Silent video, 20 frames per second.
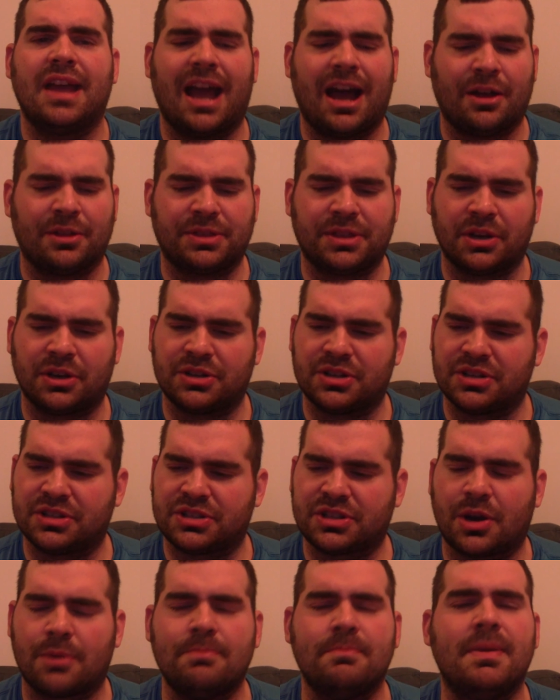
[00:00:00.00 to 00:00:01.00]
out there to
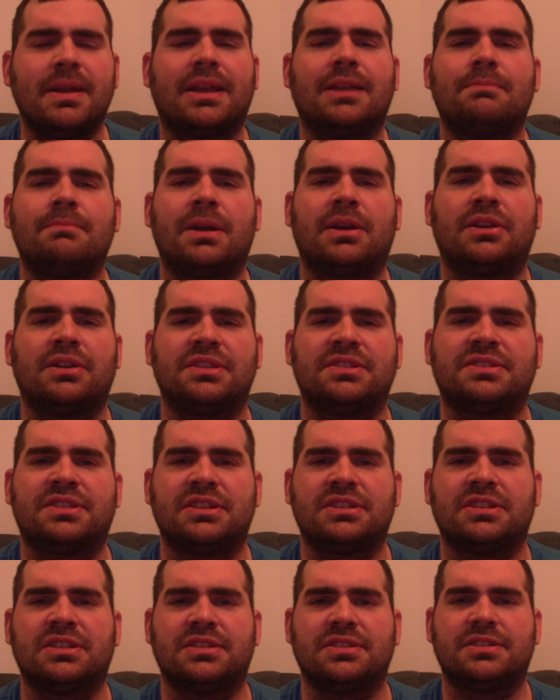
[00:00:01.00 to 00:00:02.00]
start making better
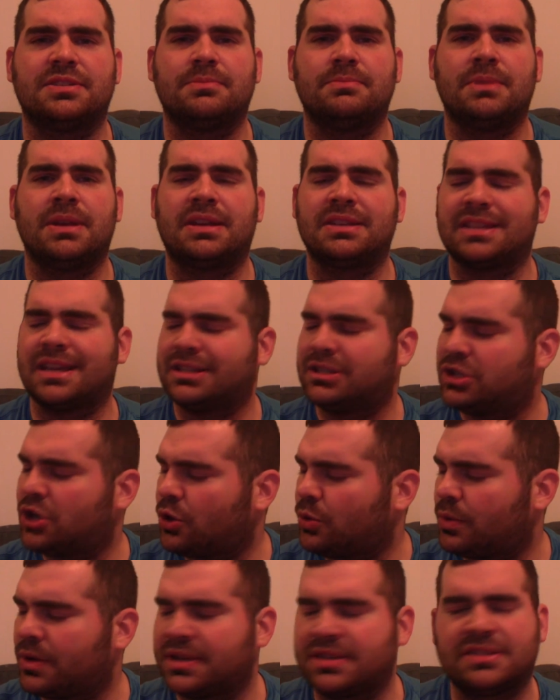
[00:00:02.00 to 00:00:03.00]
decisions because I
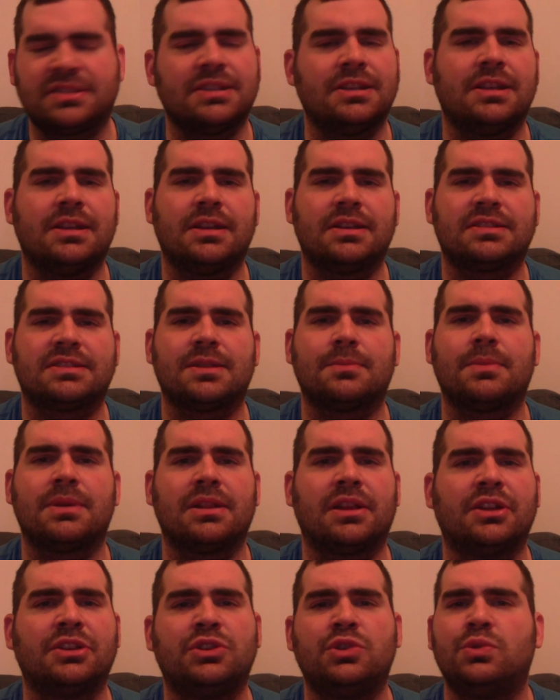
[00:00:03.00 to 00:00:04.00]
don't want to see
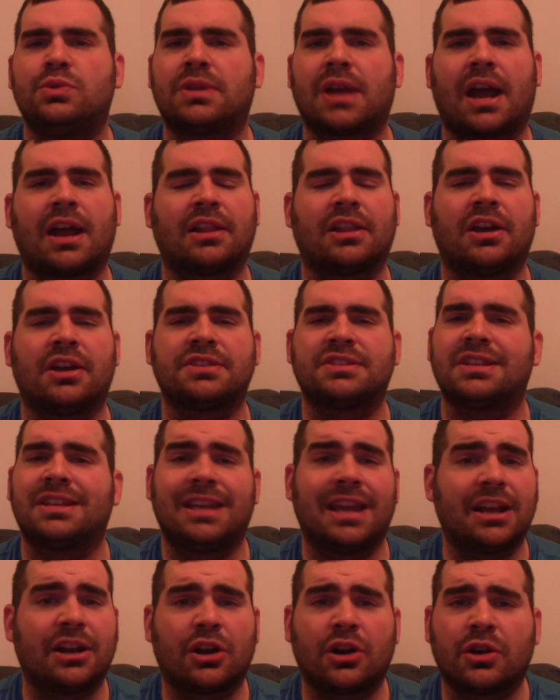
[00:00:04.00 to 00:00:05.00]
somebody like you, Ty
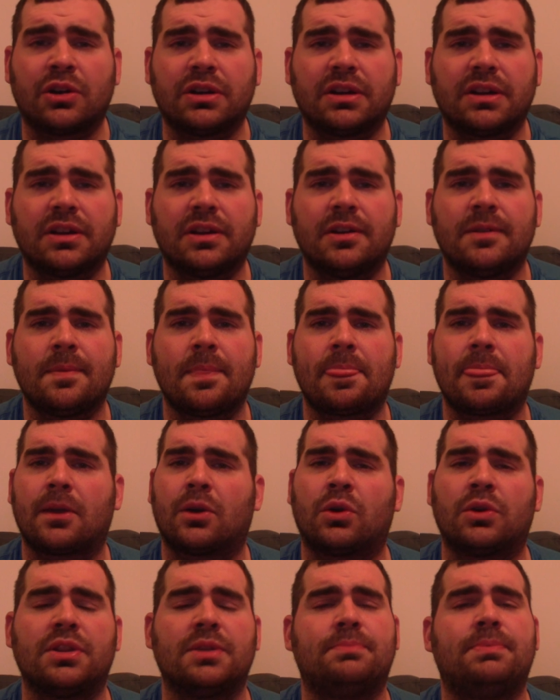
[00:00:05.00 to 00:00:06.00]
Lawson, get hurt
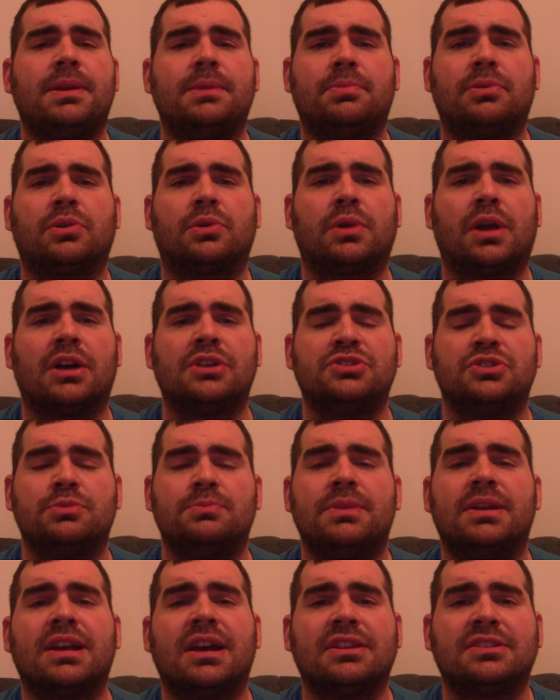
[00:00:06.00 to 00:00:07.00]
or the people around you
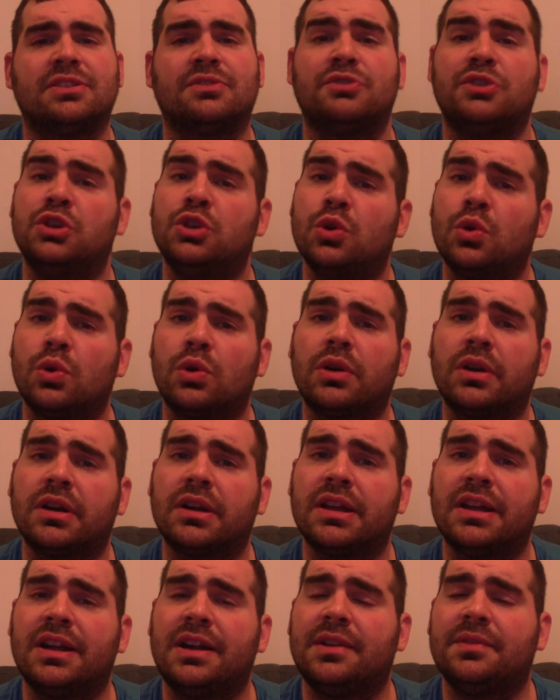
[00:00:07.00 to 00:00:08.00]
because of your
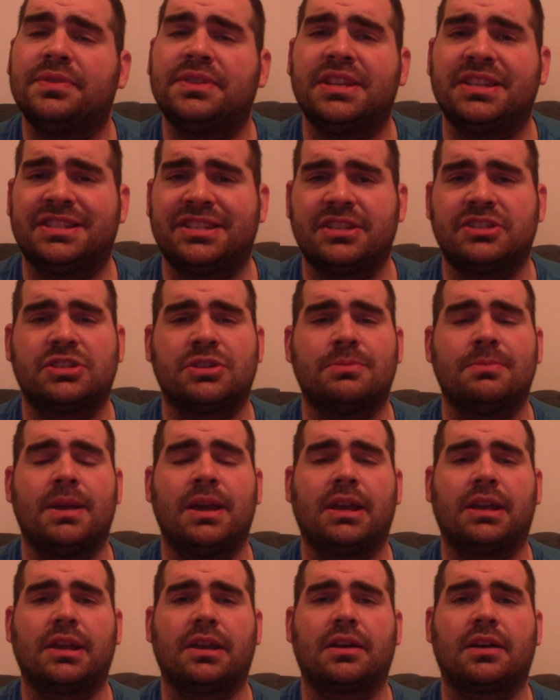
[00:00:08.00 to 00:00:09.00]
decision
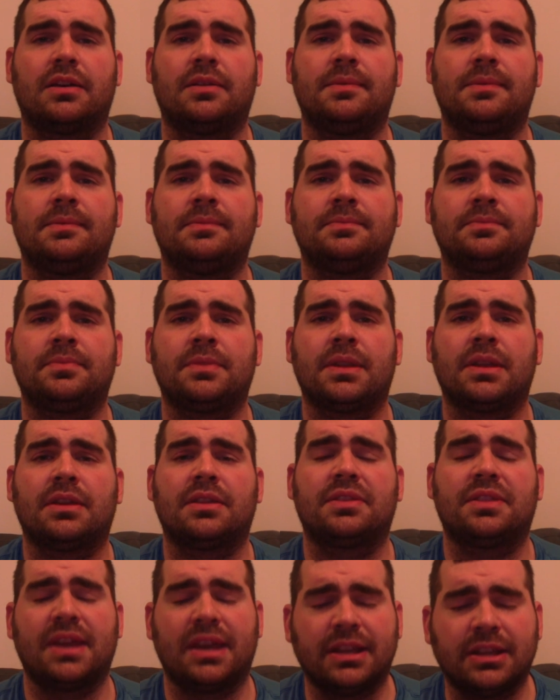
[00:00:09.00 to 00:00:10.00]
making.
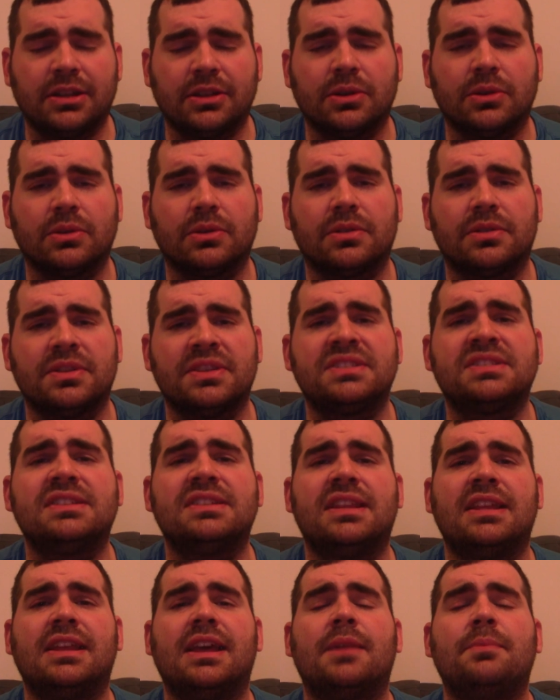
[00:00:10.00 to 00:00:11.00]
Thank you. This
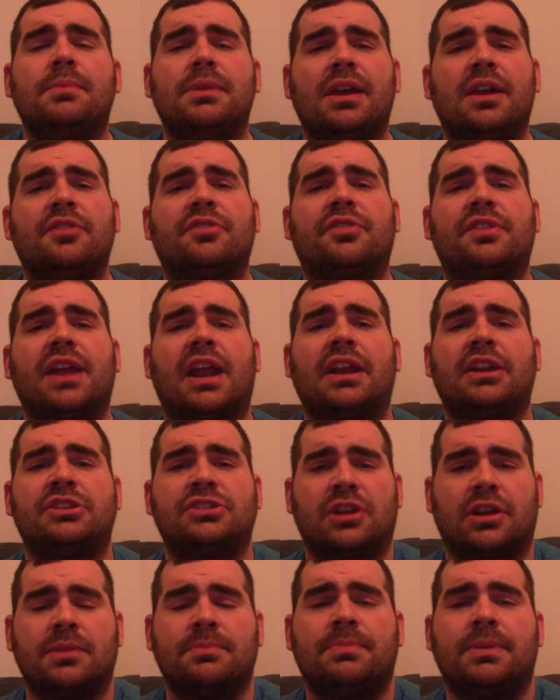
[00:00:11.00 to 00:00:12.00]
is the NBA Fanatic
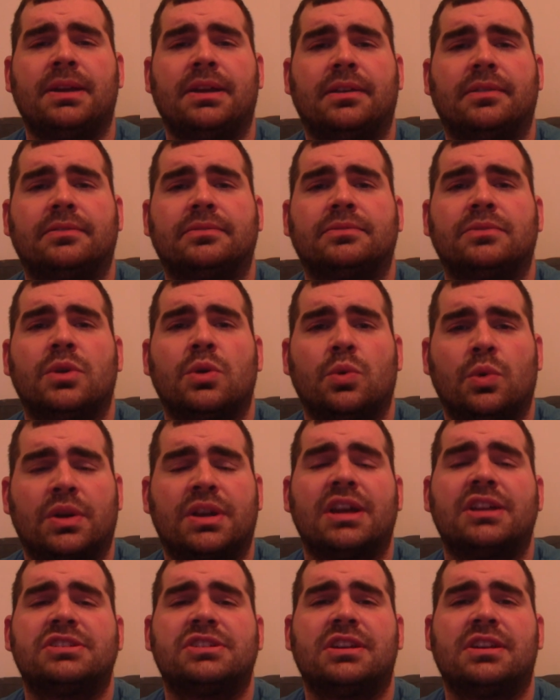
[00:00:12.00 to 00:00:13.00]
John P. We'll
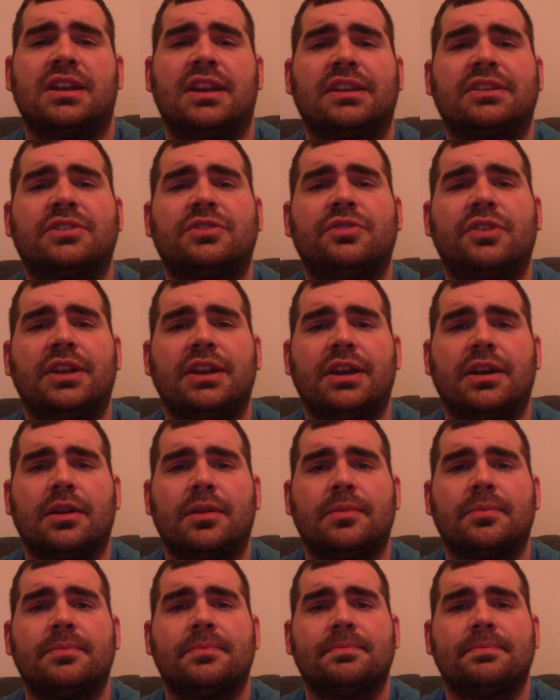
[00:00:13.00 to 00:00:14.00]
catch you in the next video.